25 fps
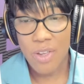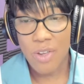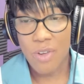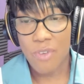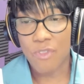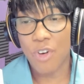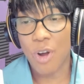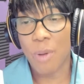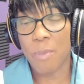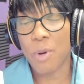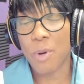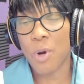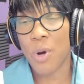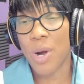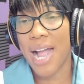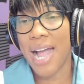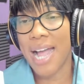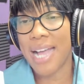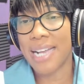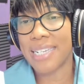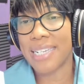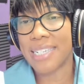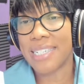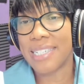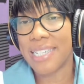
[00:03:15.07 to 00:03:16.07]
from our
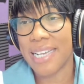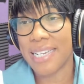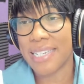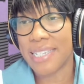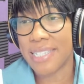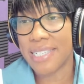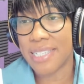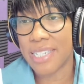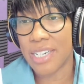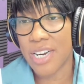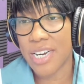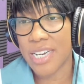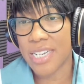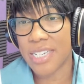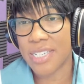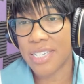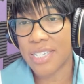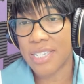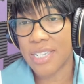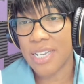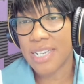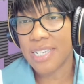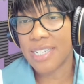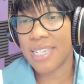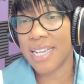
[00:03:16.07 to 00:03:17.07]

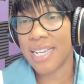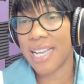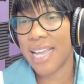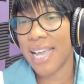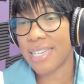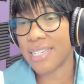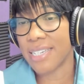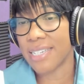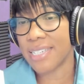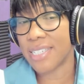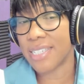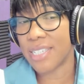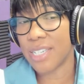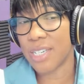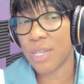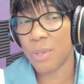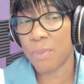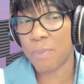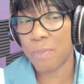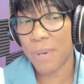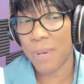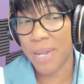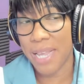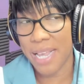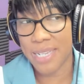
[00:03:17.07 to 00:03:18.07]
ancestors to get us to
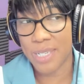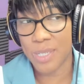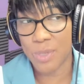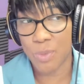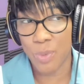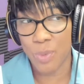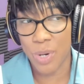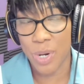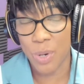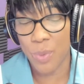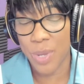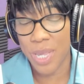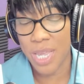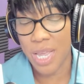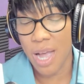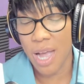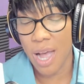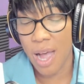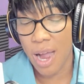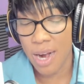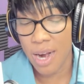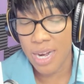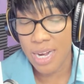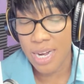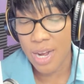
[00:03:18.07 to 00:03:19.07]
the place where we
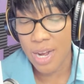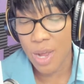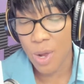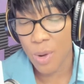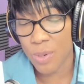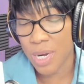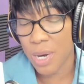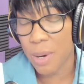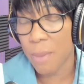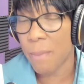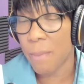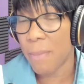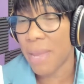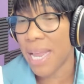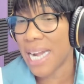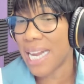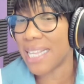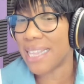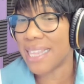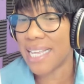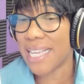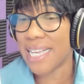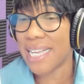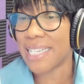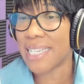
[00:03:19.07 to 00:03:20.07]
are now. There are
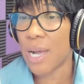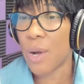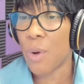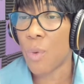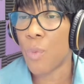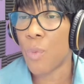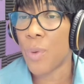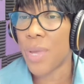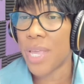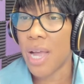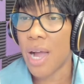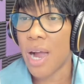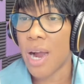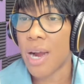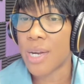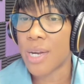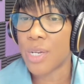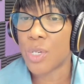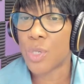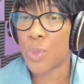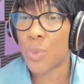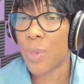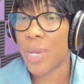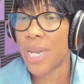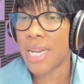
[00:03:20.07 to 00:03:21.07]
many things that we are
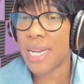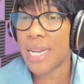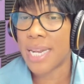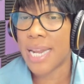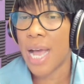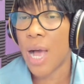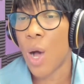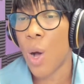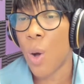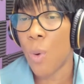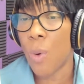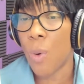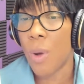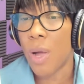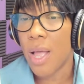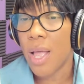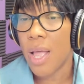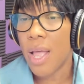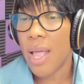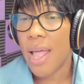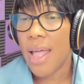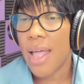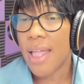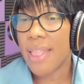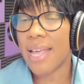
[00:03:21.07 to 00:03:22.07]
doing now
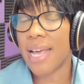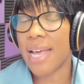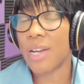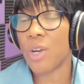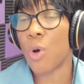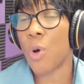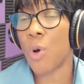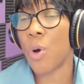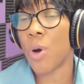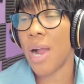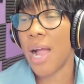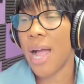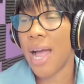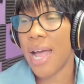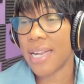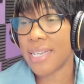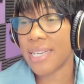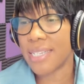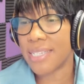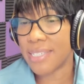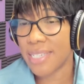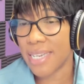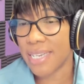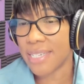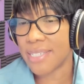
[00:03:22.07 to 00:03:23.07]
that our
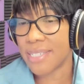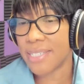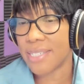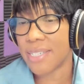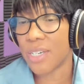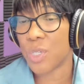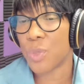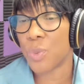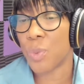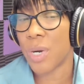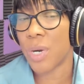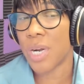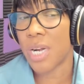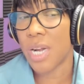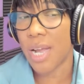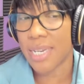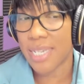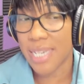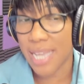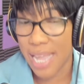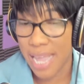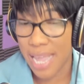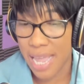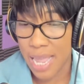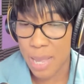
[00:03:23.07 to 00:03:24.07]
ancestors were
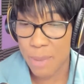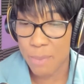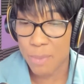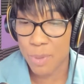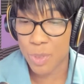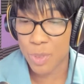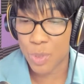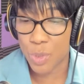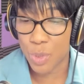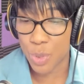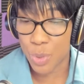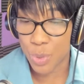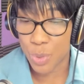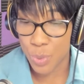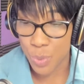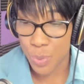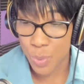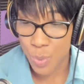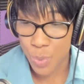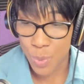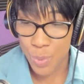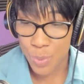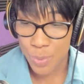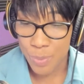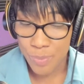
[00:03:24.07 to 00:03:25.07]
not able to
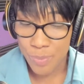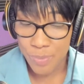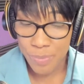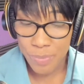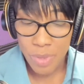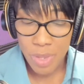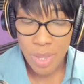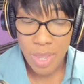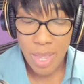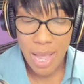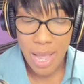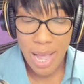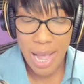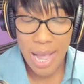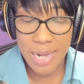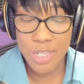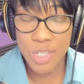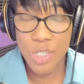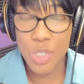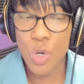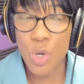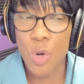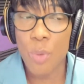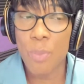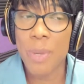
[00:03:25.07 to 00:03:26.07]
do.
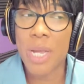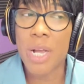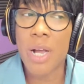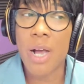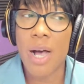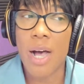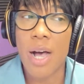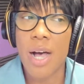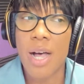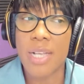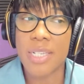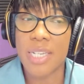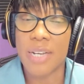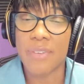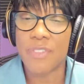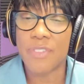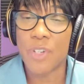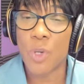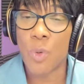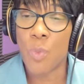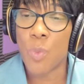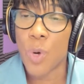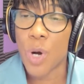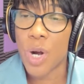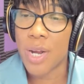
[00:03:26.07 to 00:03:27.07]
And so because of
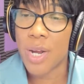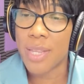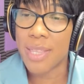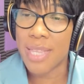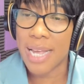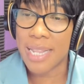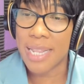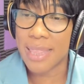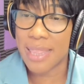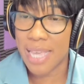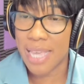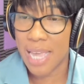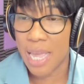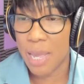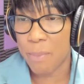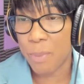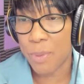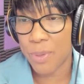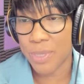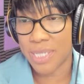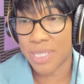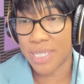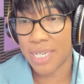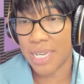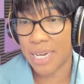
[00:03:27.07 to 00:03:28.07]
the work that they
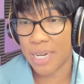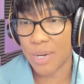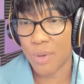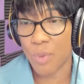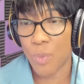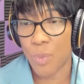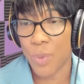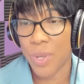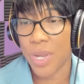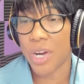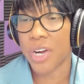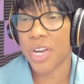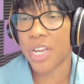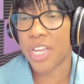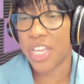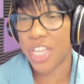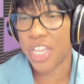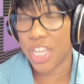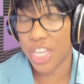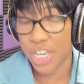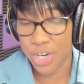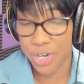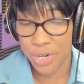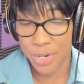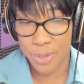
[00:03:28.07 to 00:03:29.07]
put in, we are
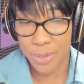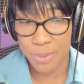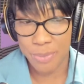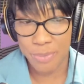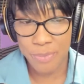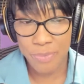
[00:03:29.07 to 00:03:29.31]
here.